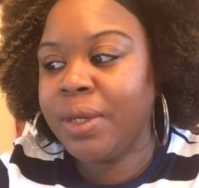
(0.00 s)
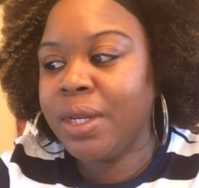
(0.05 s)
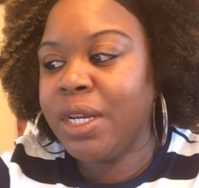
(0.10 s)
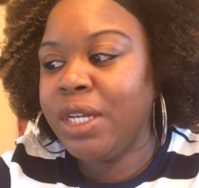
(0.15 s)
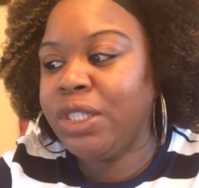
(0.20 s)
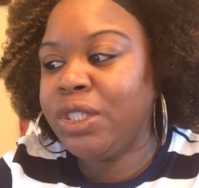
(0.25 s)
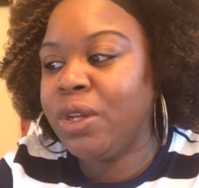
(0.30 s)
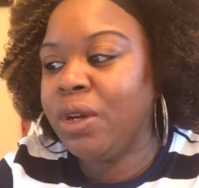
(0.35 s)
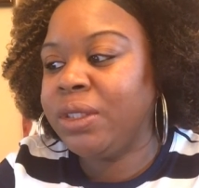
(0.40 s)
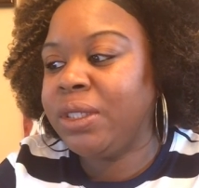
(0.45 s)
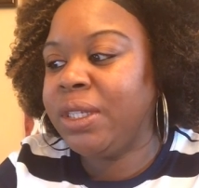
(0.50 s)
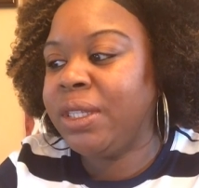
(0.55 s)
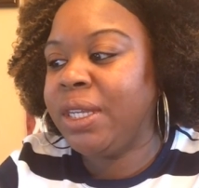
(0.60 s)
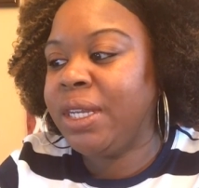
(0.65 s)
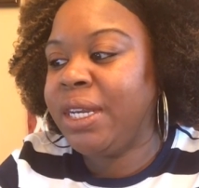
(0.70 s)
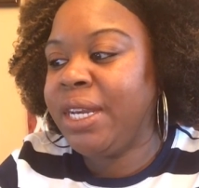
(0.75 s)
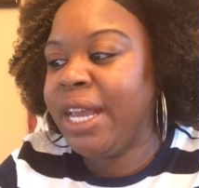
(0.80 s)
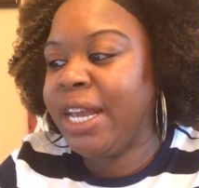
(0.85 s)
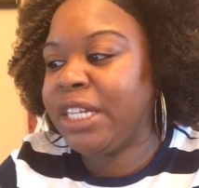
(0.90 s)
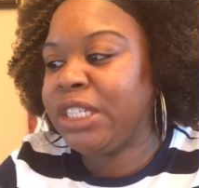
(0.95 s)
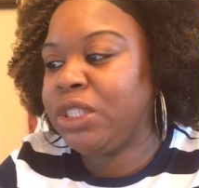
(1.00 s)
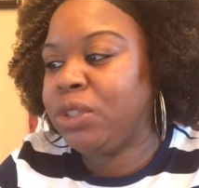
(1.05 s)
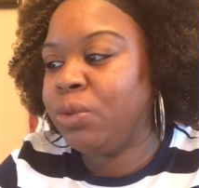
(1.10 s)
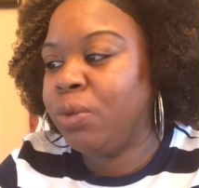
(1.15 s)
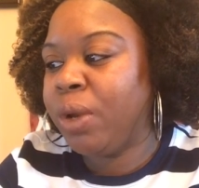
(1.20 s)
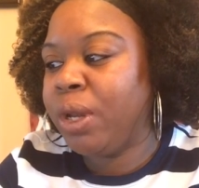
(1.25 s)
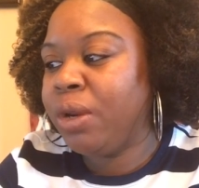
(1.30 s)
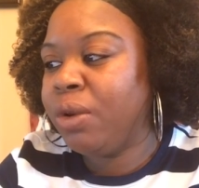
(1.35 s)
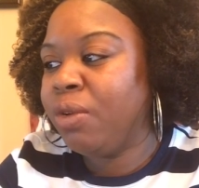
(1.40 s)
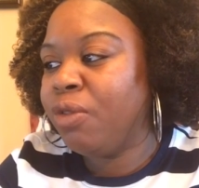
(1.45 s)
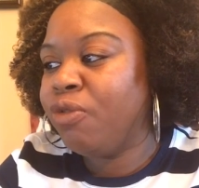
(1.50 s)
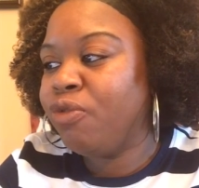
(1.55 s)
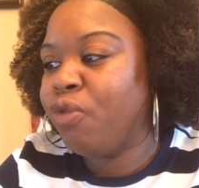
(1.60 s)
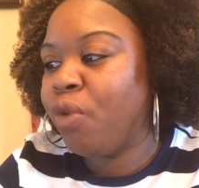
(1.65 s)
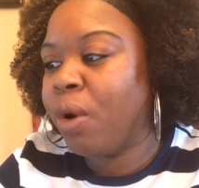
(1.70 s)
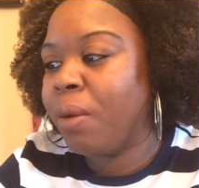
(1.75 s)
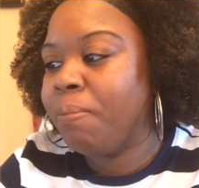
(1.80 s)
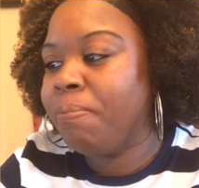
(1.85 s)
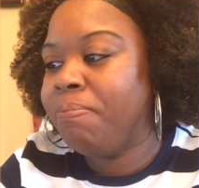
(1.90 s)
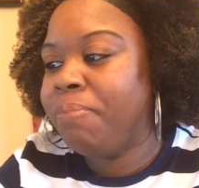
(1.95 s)
Let's go to the next one
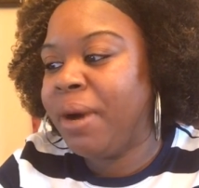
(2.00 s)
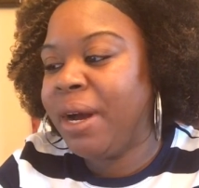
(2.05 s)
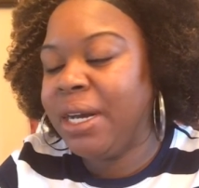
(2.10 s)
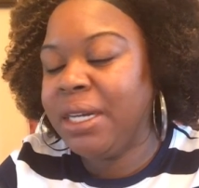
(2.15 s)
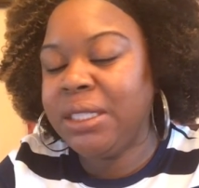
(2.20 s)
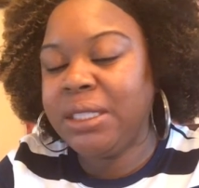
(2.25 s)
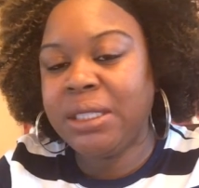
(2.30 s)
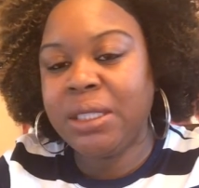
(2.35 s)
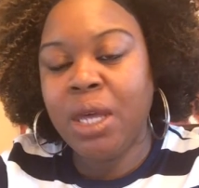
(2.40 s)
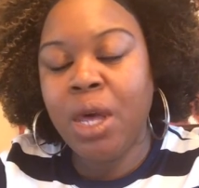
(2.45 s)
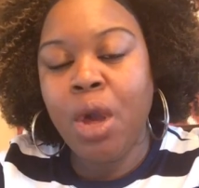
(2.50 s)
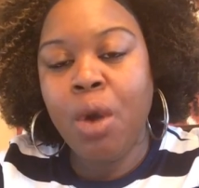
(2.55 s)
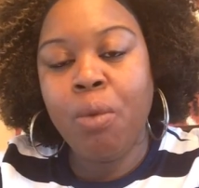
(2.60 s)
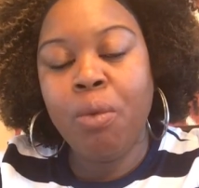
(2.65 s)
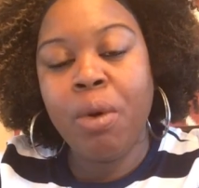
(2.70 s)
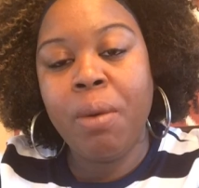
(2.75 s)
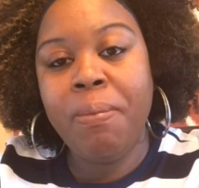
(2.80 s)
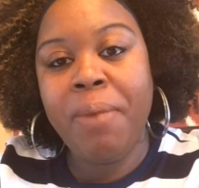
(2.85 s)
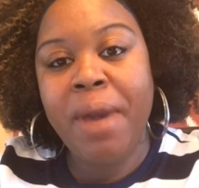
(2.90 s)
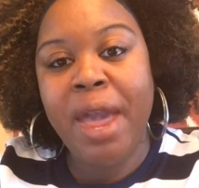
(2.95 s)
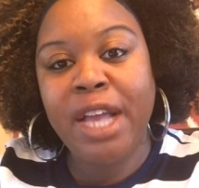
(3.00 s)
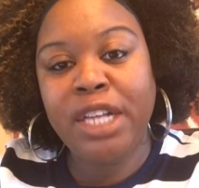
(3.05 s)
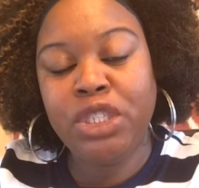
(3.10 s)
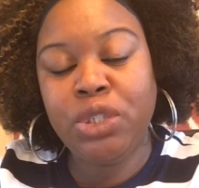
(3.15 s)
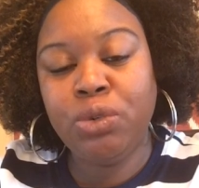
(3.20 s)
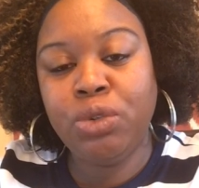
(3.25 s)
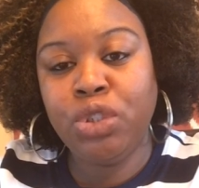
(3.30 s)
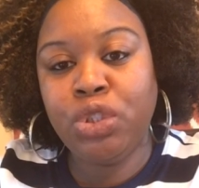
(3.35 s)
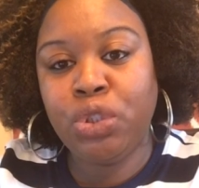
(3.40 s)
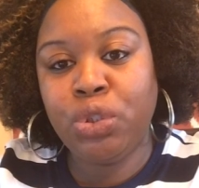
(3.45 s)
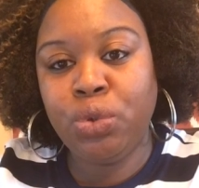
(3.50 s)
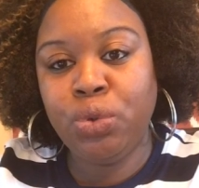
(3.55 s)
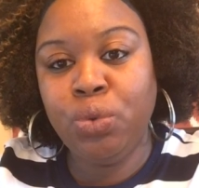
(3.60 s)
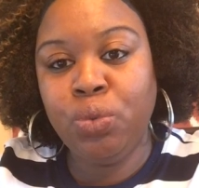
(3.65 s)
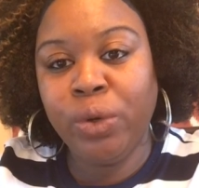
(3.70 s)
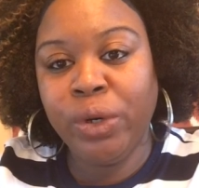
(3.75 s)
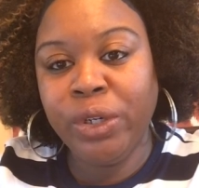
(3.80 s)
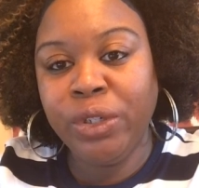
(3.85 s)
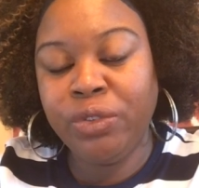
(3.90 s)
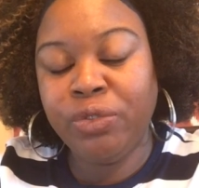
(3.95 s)
for bus. We're back to a
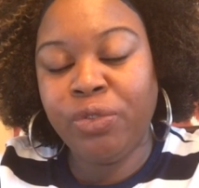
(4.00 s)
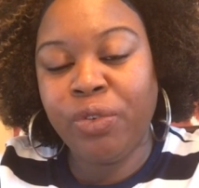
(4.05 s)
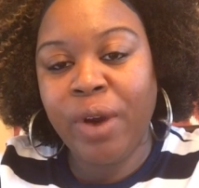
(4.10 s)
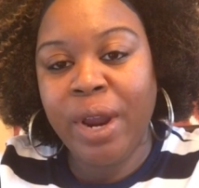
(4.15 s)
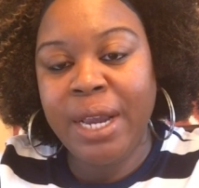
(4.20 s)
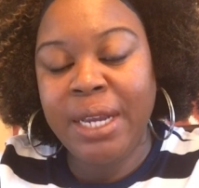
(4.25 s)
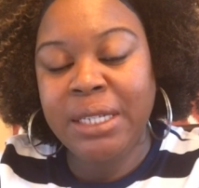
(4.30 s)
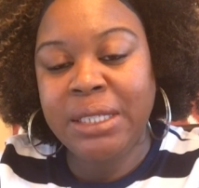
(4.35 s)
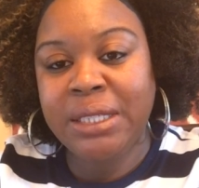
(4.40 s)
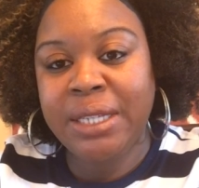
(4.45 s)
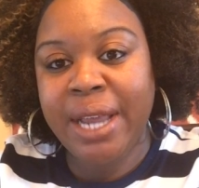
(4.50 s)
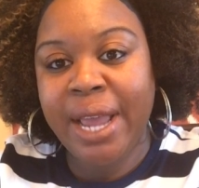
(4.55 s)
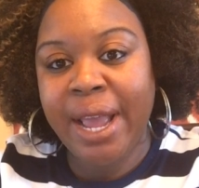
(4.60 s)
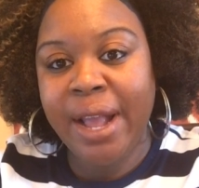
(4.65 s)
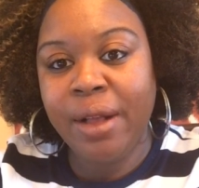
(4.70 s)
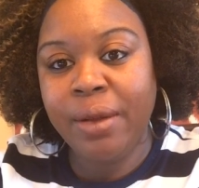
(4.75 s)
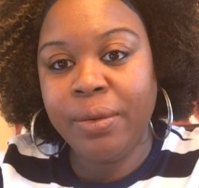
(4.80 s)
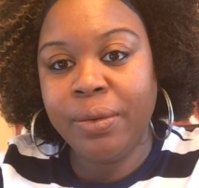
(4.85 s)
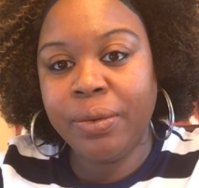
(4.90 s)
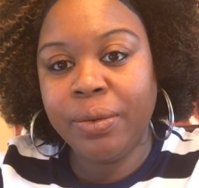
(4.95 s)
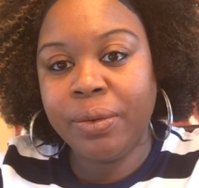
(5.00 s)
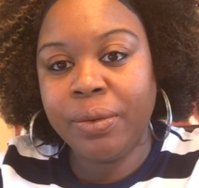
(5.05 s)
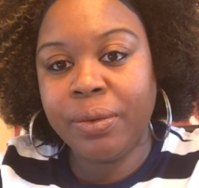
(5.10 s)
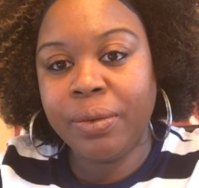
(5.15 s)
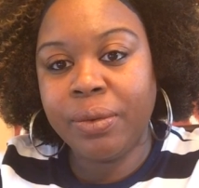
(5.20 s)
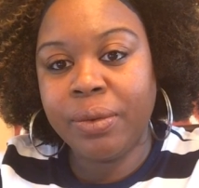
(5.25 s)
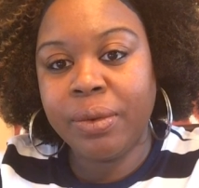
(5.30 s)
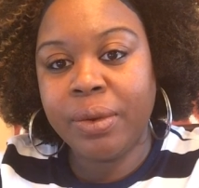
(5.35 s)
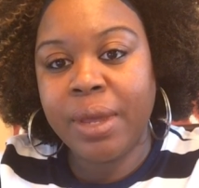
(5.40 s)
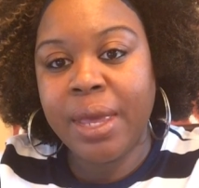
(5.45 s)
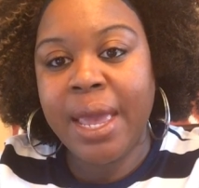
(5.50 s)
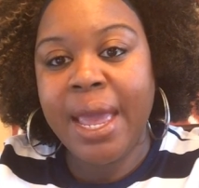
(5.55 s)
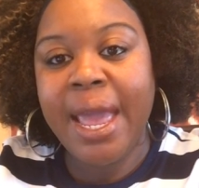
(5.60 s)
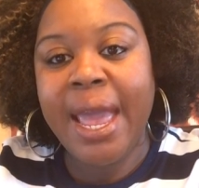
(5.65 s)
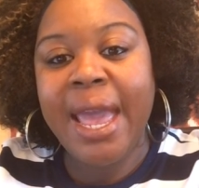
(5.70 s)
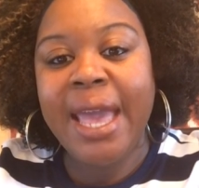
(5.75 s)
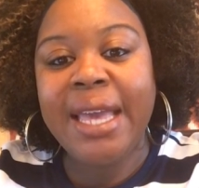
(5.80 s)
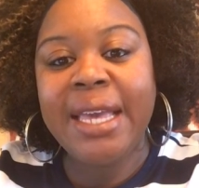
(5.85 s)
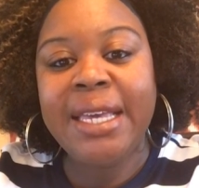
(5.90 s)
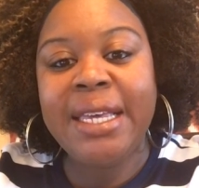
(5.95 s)
2-word phrase now.
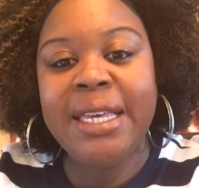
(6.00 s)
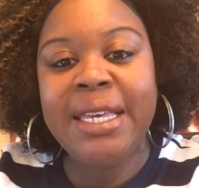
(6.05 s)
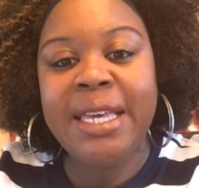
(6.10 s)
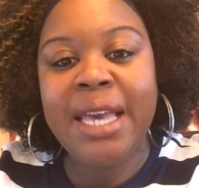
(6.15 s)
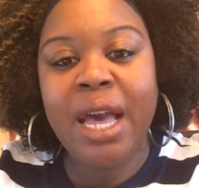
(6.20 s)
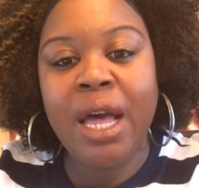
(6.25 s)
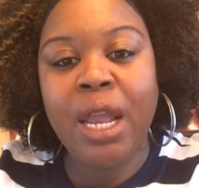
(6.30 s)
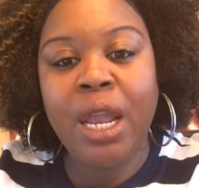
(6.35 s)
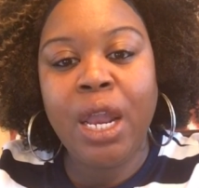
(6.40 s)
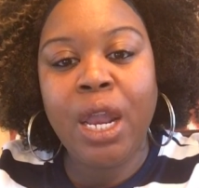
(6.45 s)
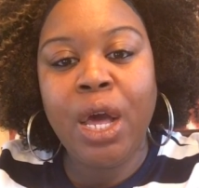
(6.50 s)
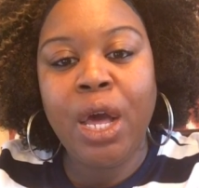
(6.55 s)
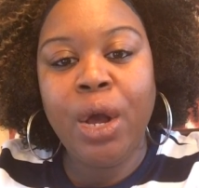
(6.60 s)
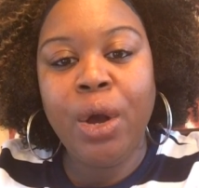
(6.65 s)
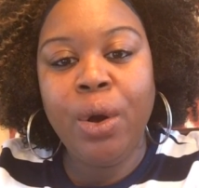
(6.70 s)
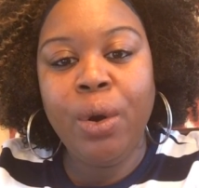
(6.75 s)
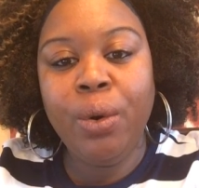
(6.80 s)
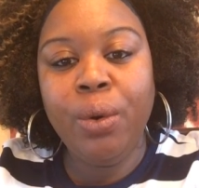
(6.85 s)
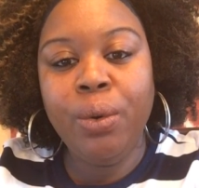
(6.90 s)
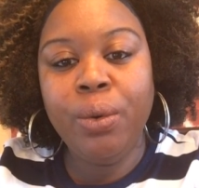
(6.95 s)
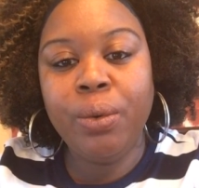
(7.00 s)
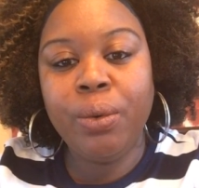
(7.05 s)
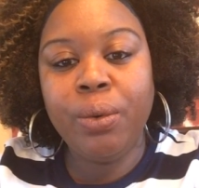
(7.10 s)
Yellow